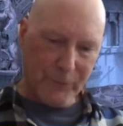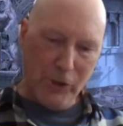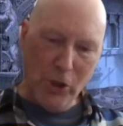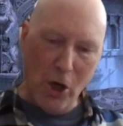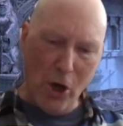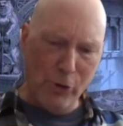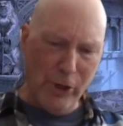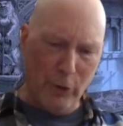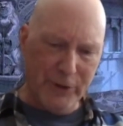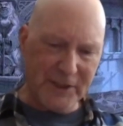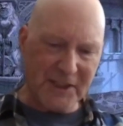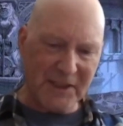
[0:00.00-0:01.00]
No, no,
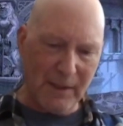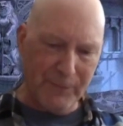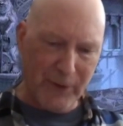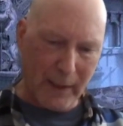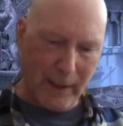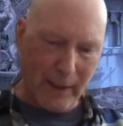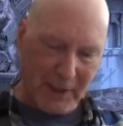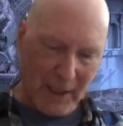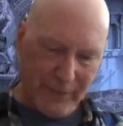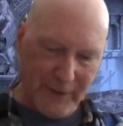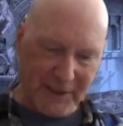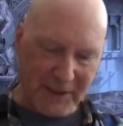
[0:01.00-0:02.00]
this is something else.
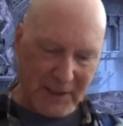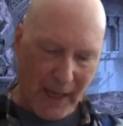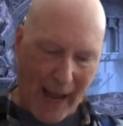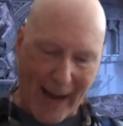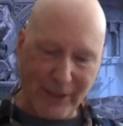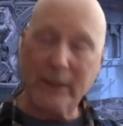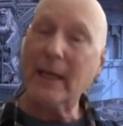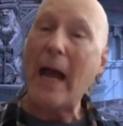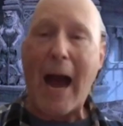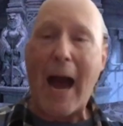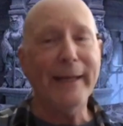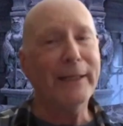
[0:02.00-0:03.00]
This is actually
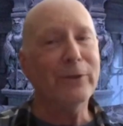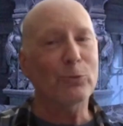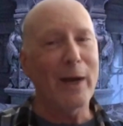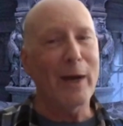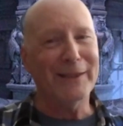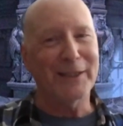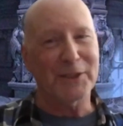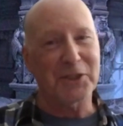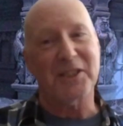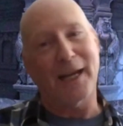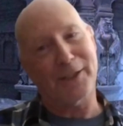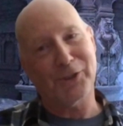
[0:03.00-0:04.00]
I didn't write this
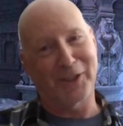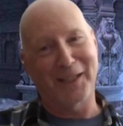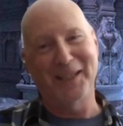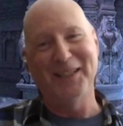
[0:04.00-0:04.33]
section.